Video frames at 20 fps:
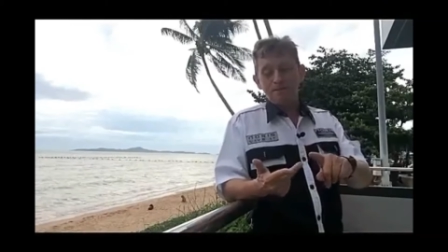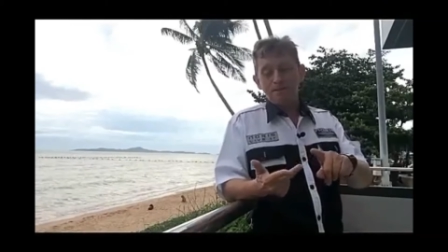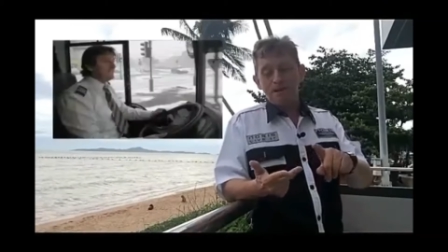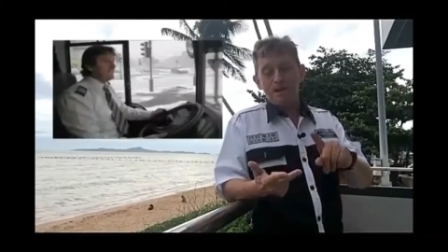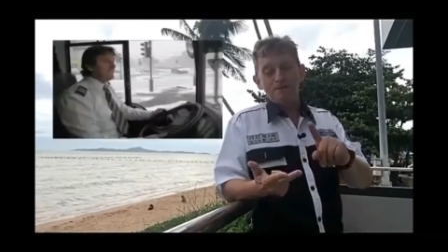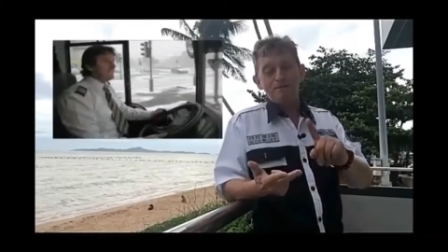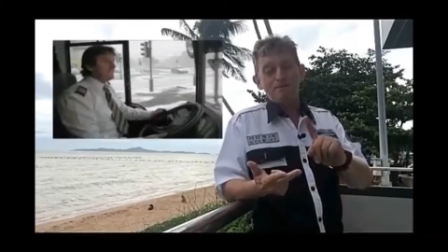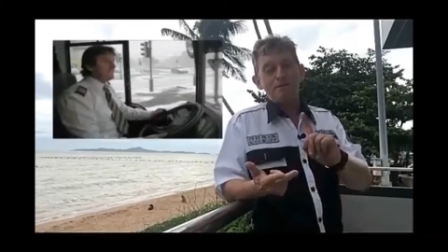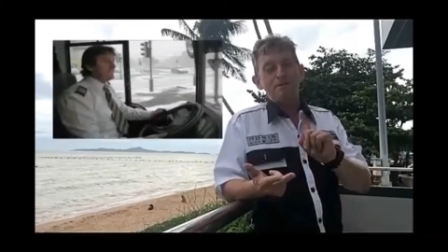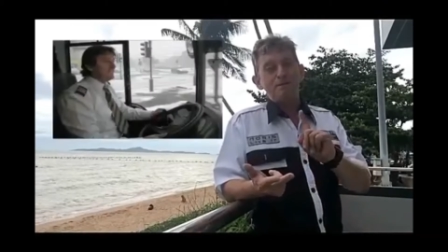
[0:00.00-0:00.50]

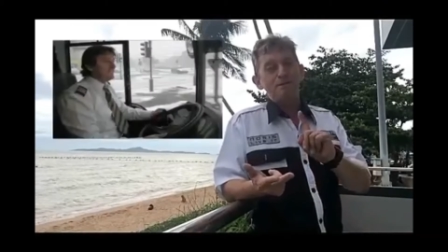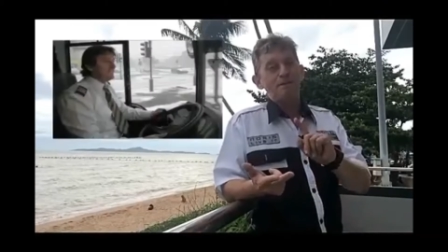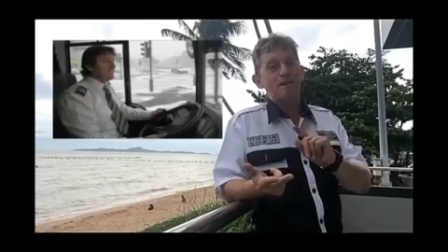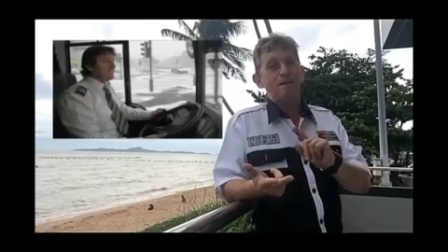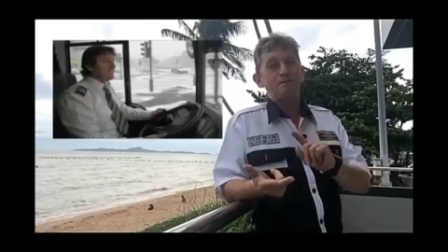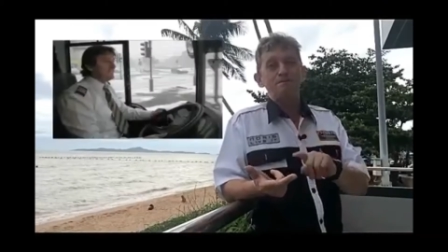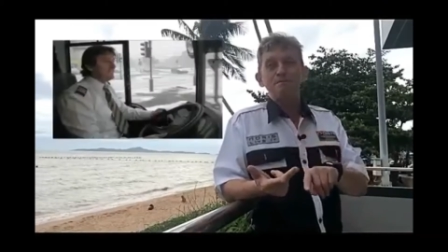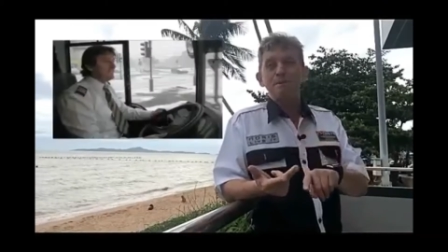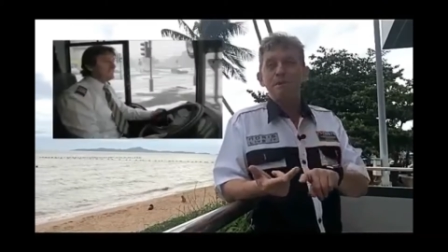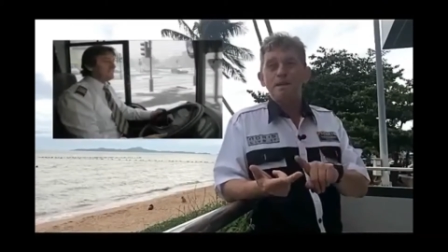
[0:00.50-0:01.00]
driver,
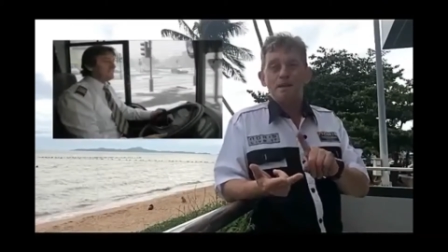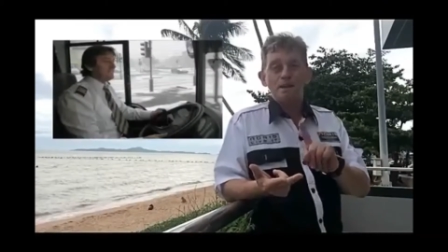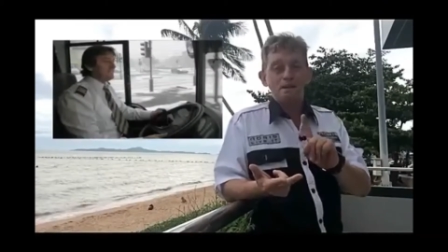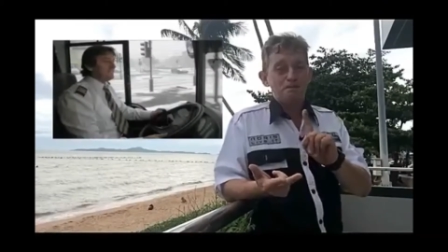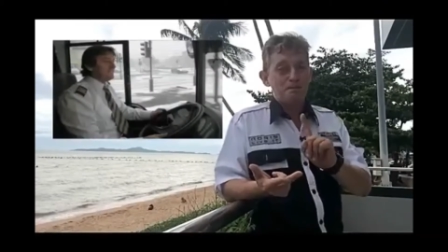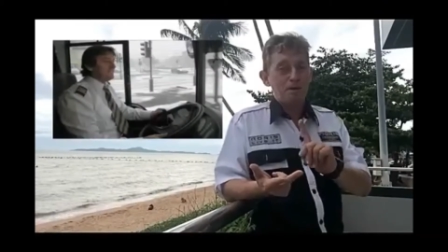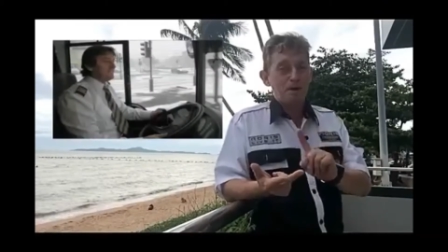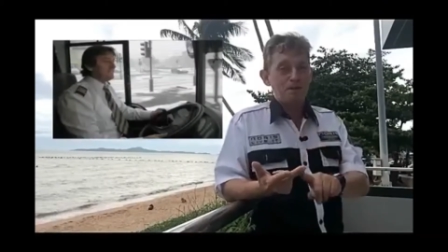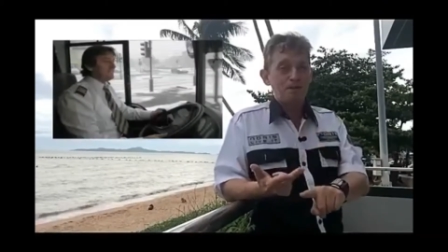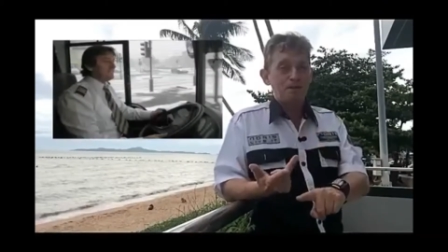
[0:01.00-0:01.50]
and being a
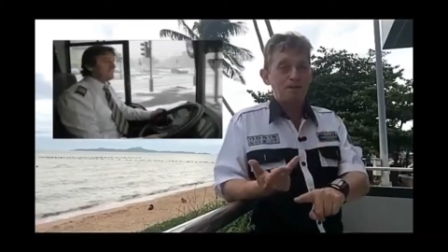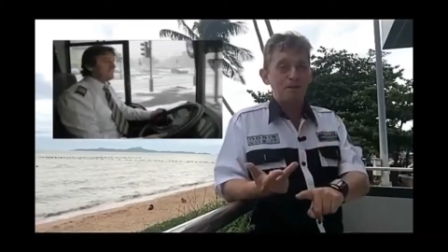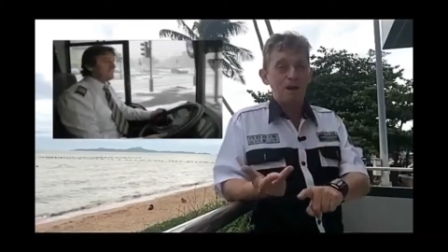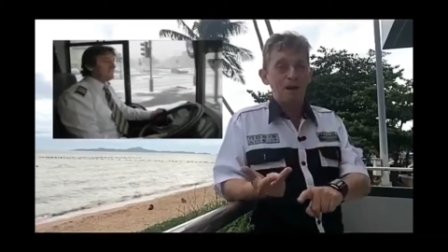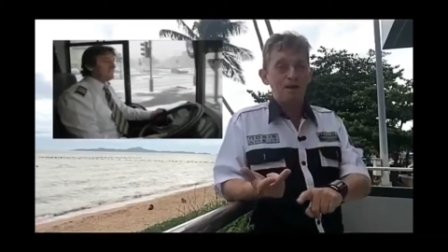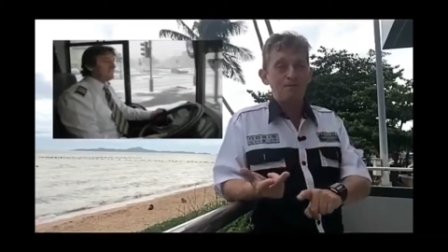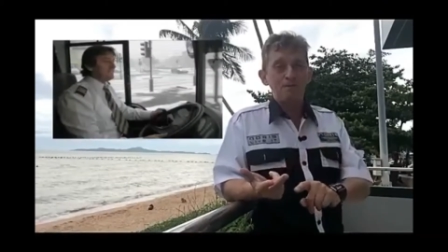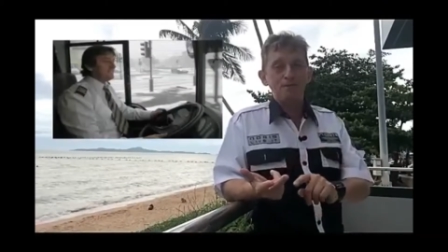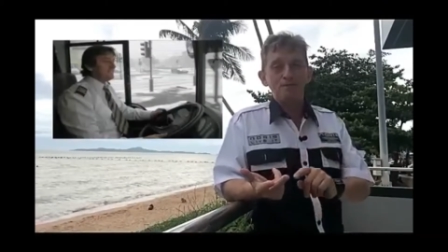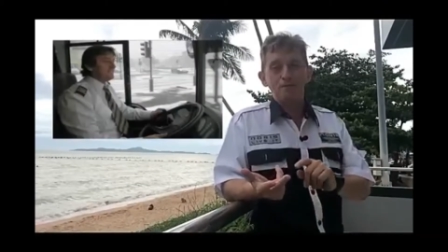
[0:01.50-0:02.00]
bus
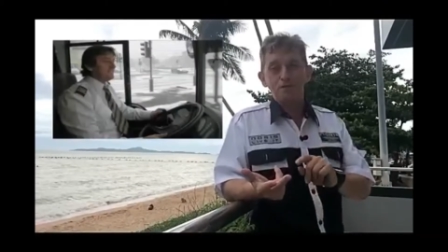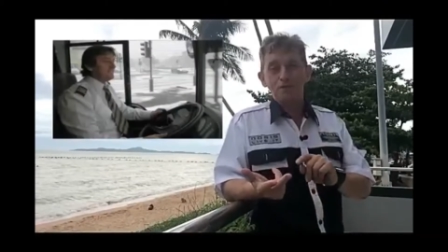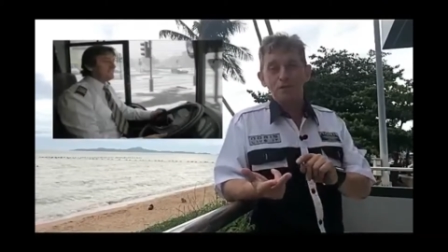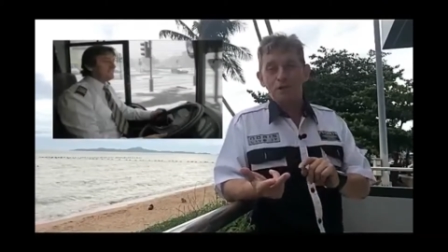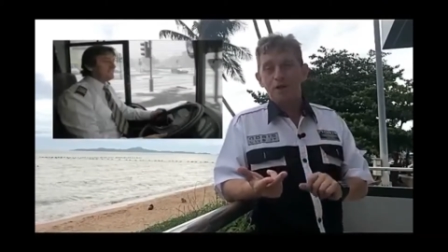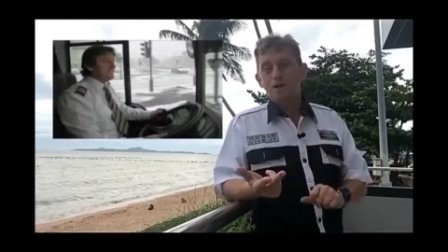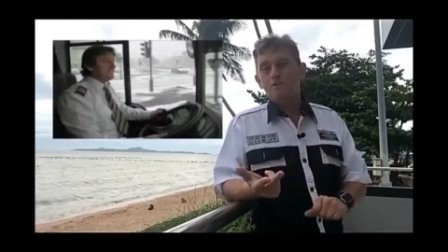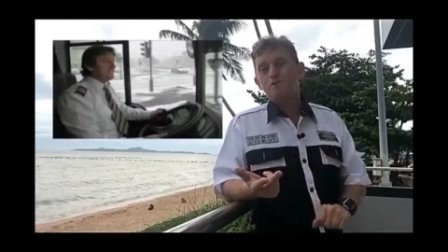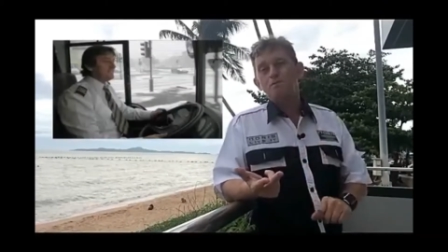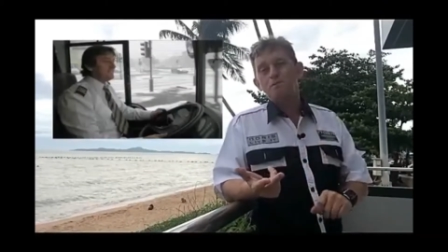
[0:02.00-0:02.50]
driver for the
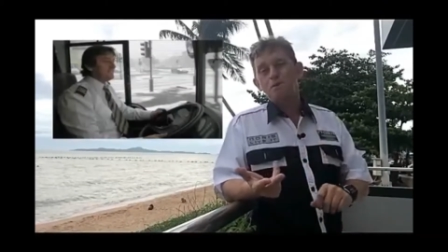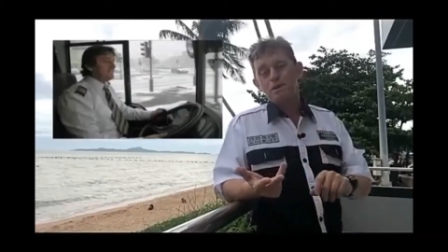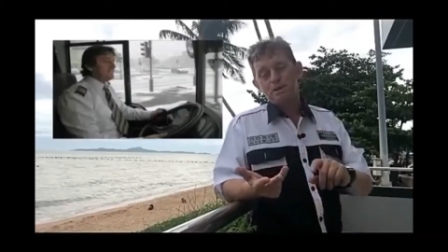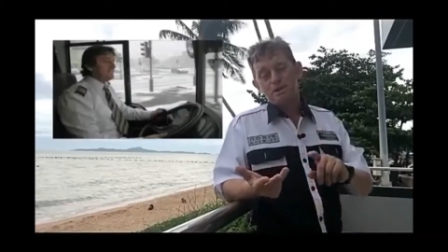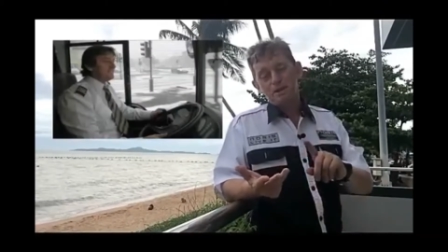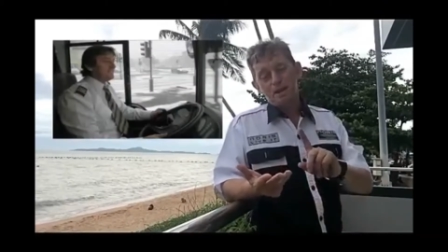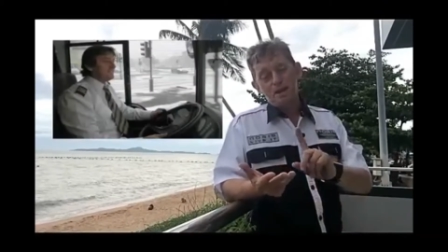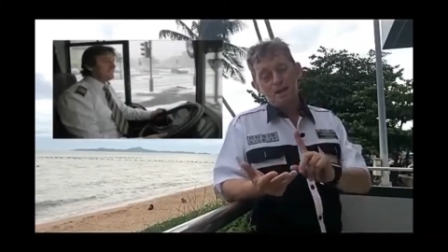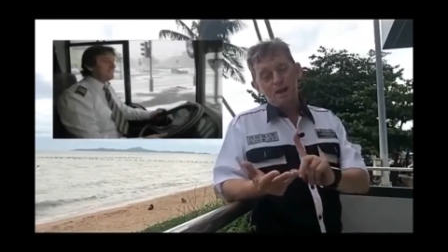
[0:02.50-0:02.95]
government,